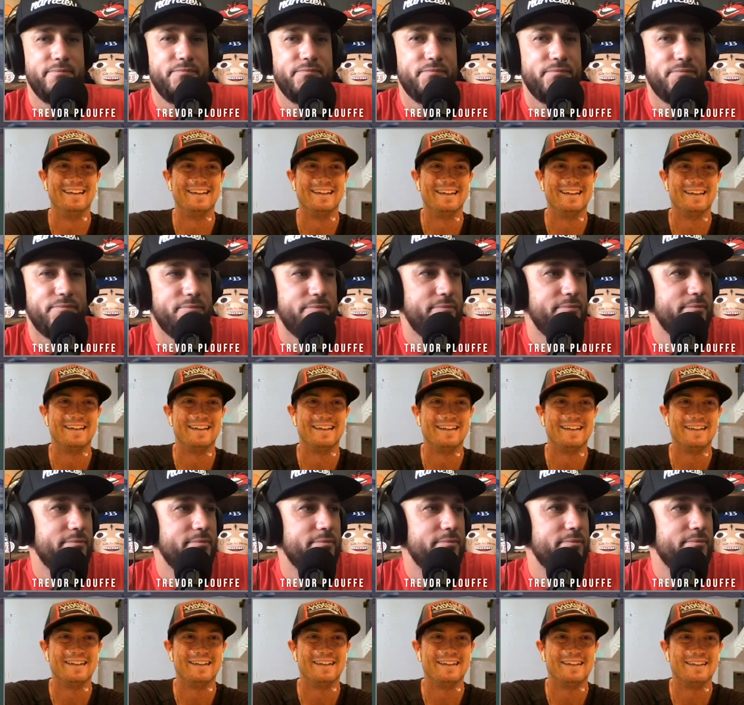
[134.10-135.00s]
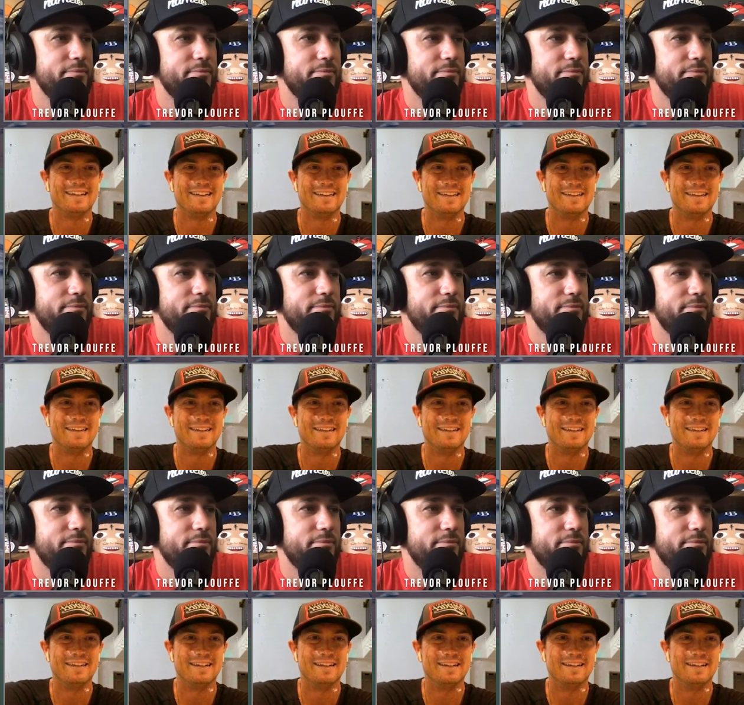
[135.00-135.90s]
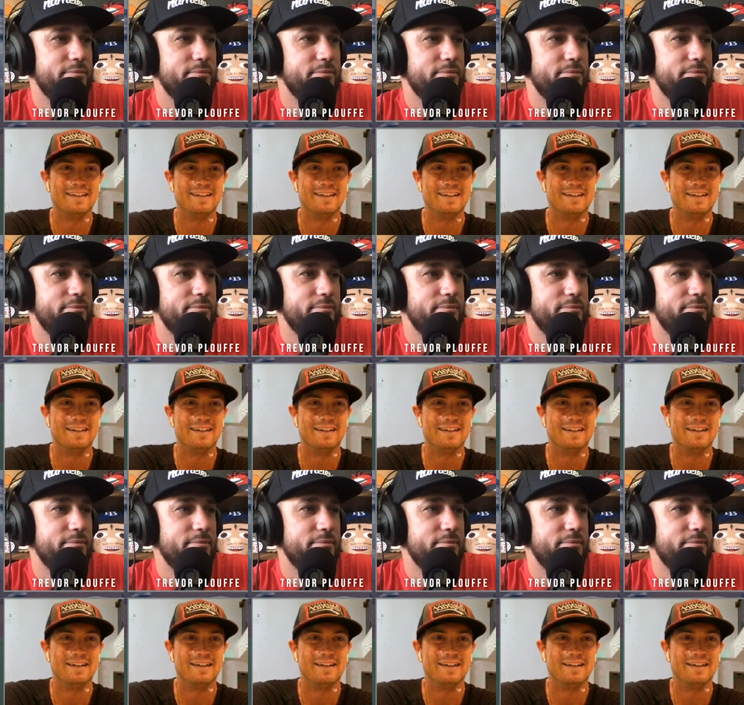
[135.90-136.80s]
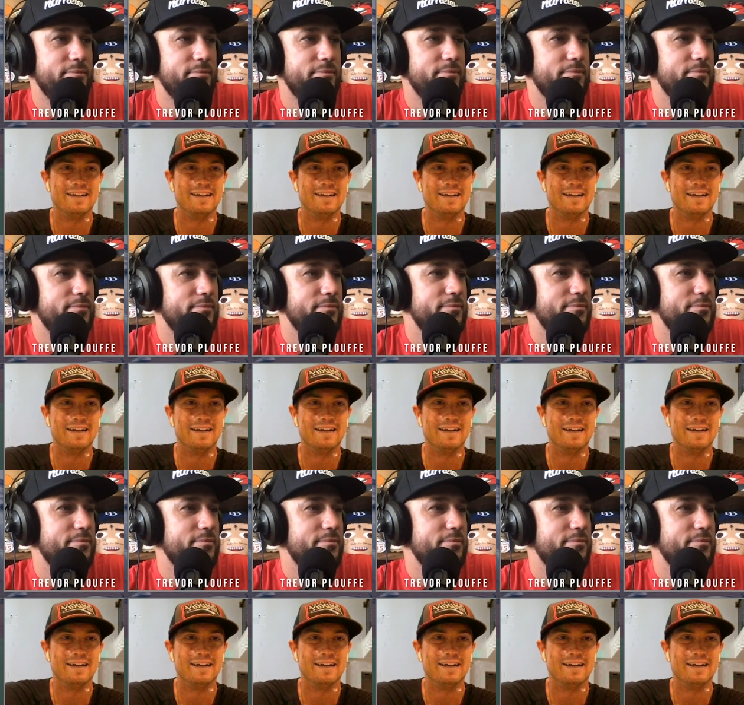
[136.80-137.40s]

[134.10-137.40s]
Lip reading: (no one is talking)